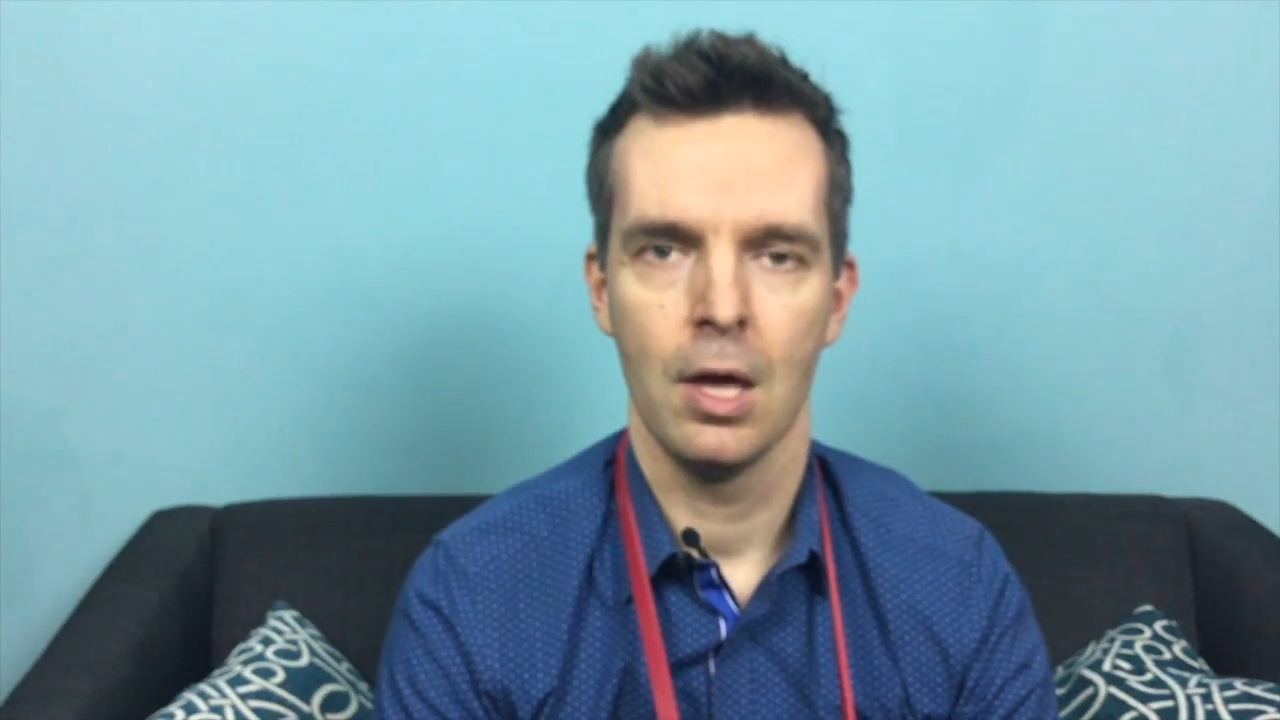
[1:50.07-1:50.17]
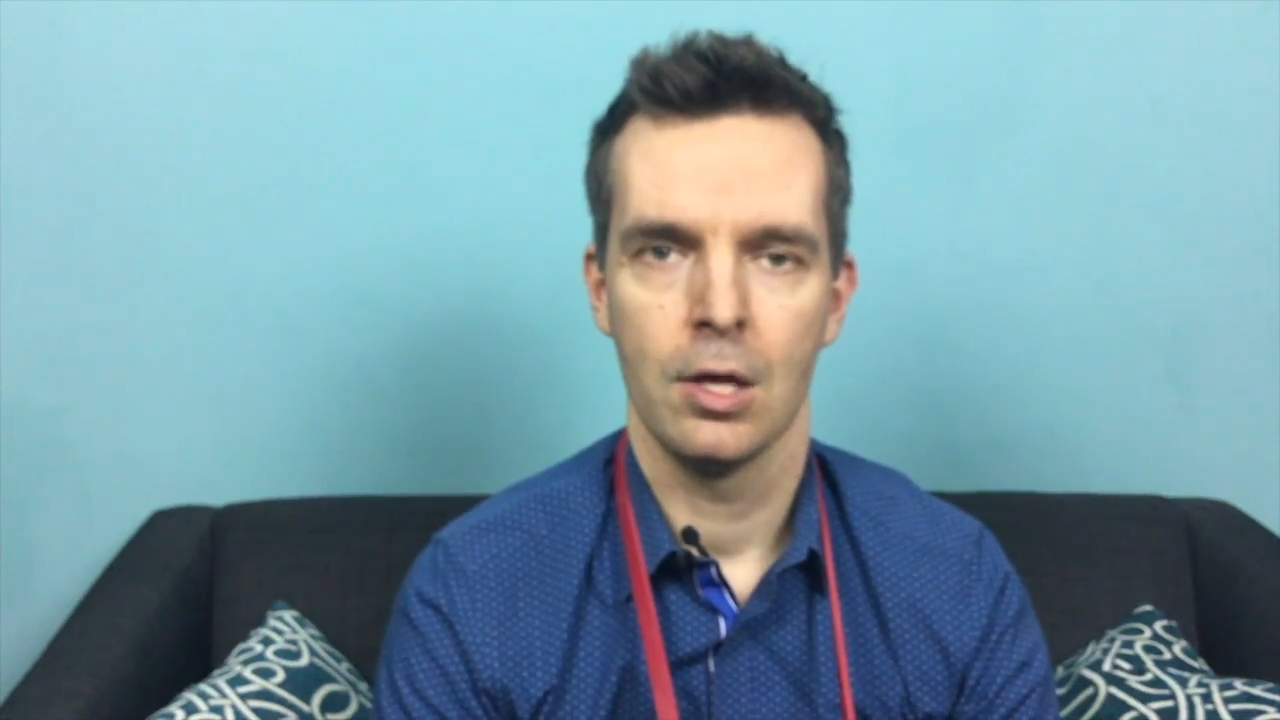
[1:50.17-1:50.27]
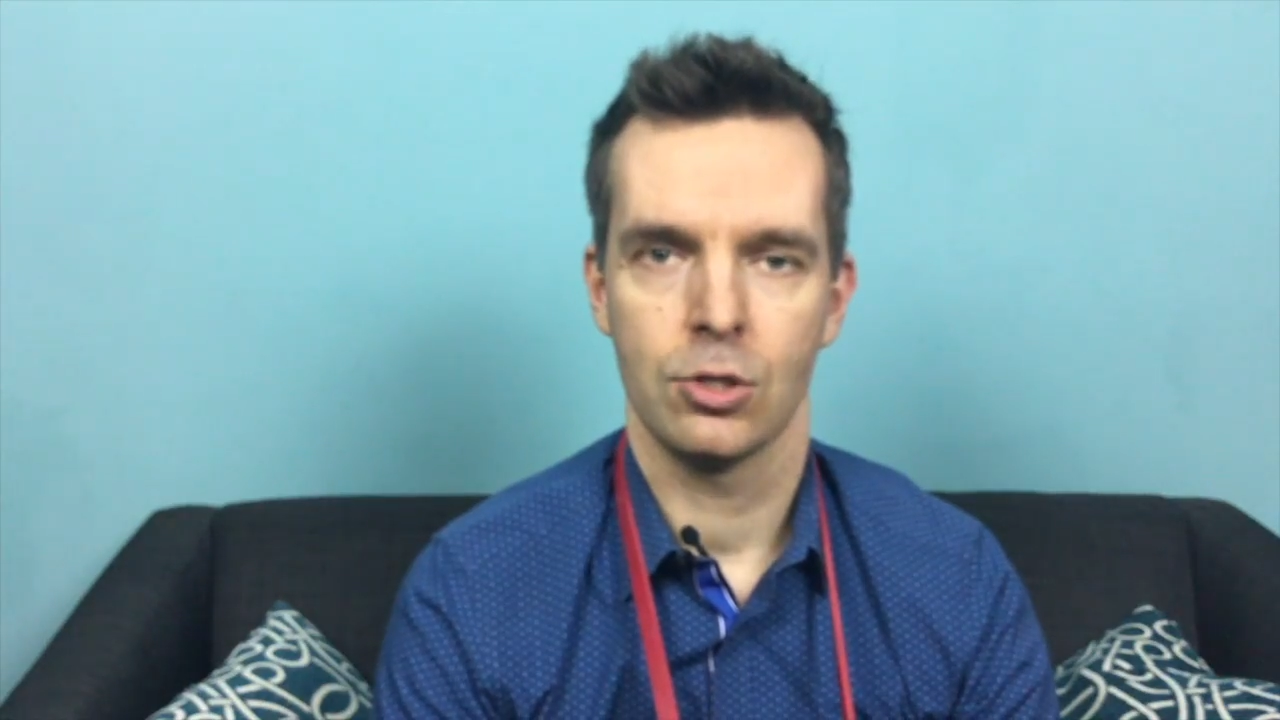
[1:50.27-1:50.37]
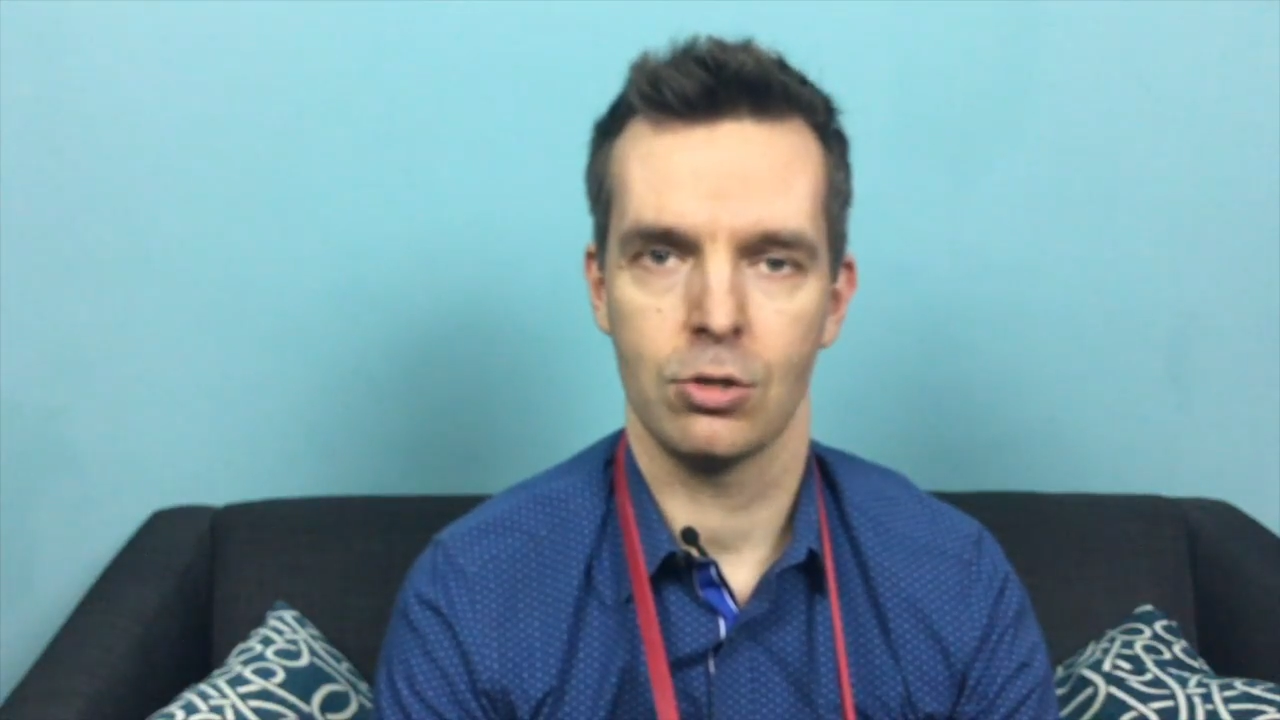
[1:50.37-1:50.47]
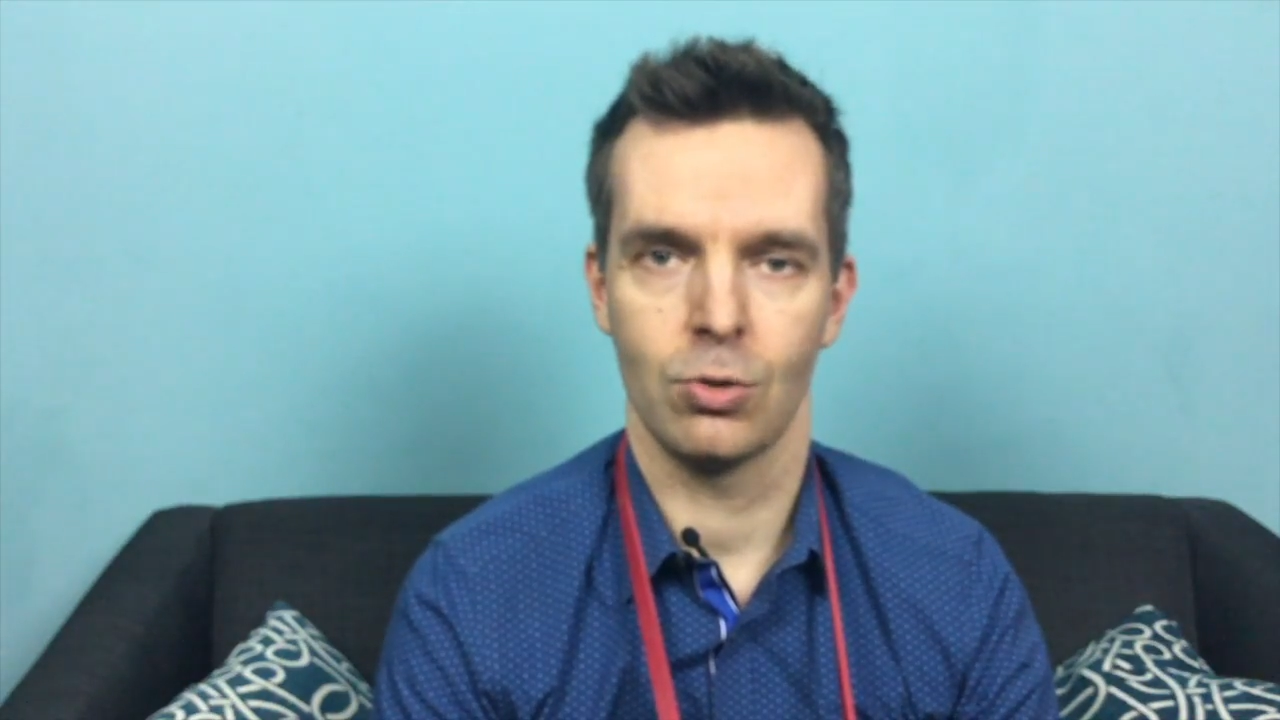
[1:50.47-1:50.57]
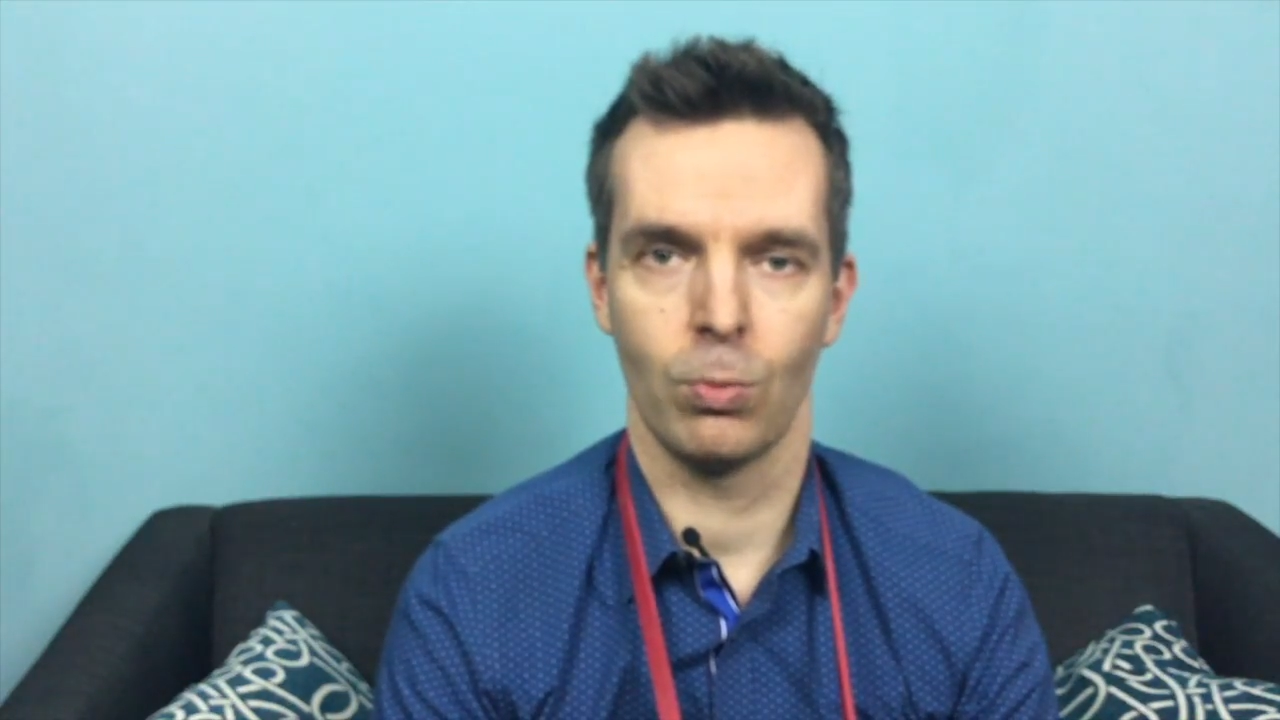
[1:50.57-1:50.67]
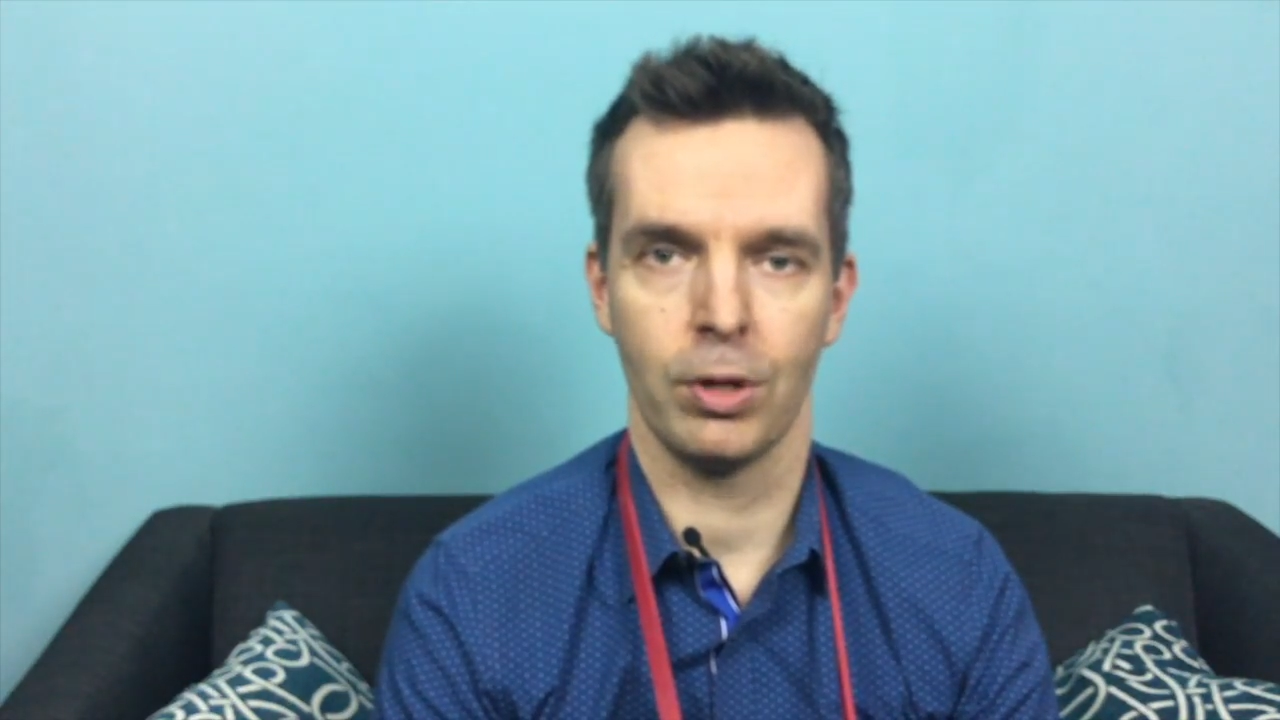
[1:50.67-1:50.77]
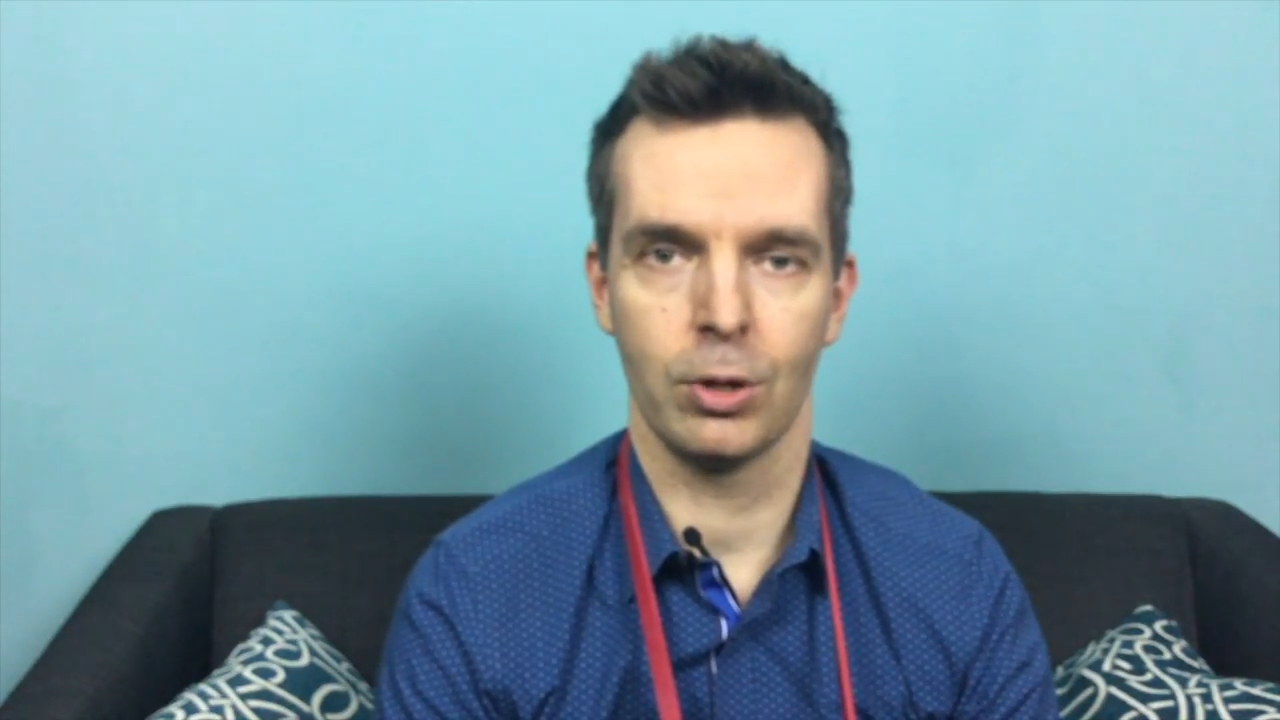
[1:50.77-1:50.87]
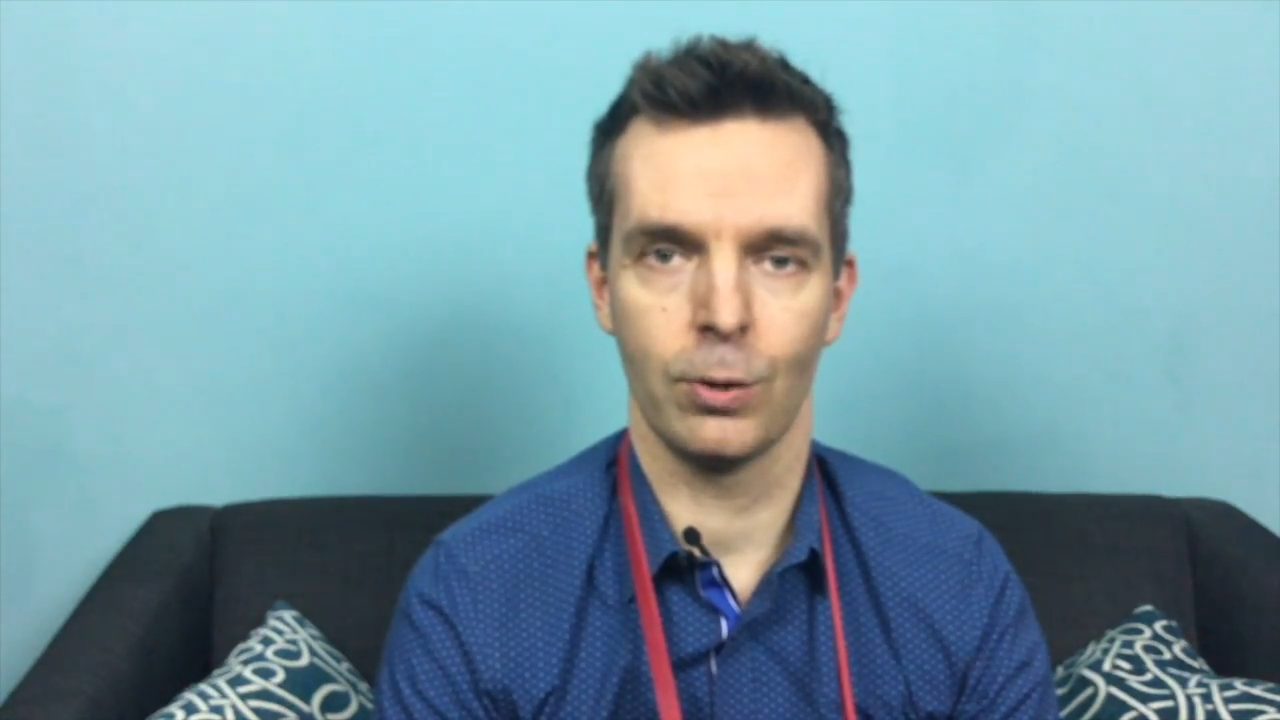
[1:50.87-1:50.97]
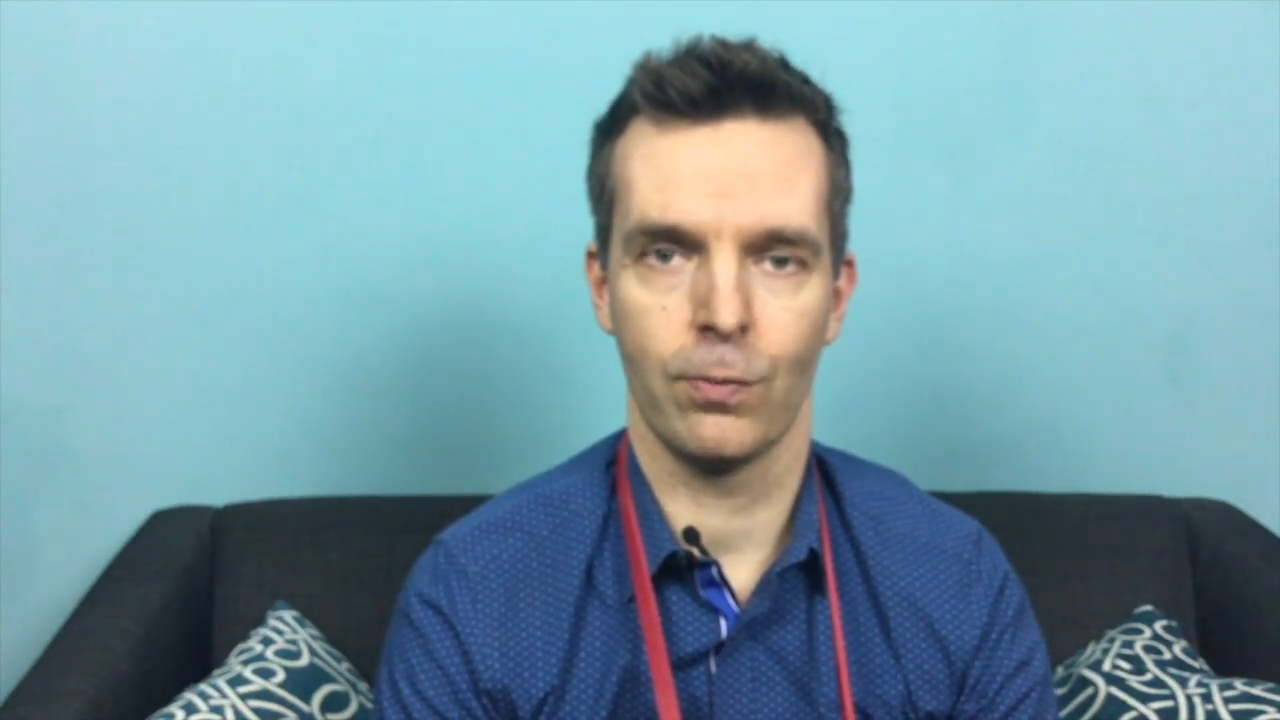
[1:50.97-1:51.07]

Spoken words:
It's also really good